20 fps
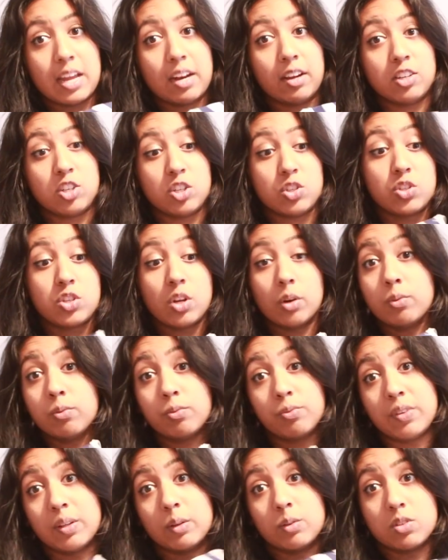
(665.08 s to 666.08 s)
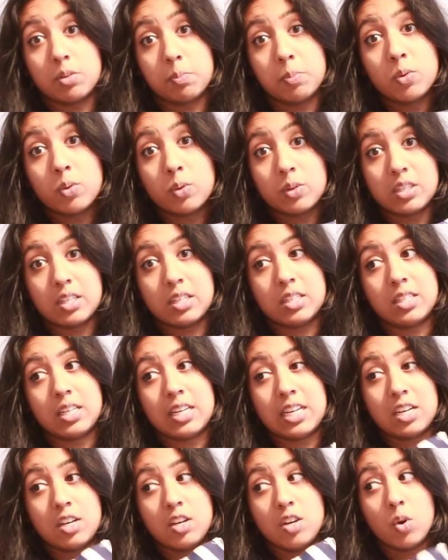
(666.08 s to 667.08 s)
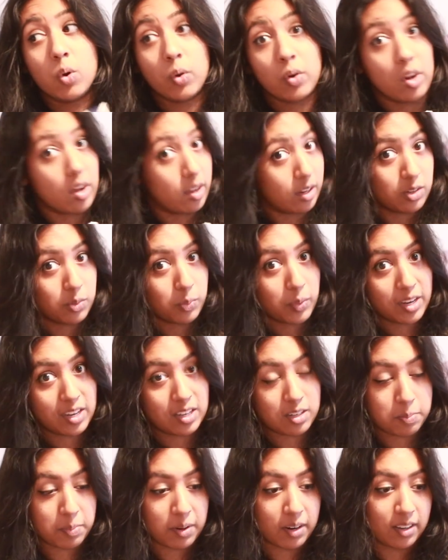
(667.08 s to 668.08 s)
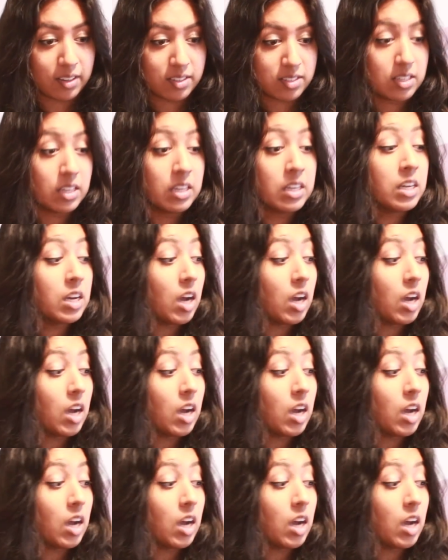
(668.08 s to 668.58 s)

and I just don't feel supported in non-underwired bras.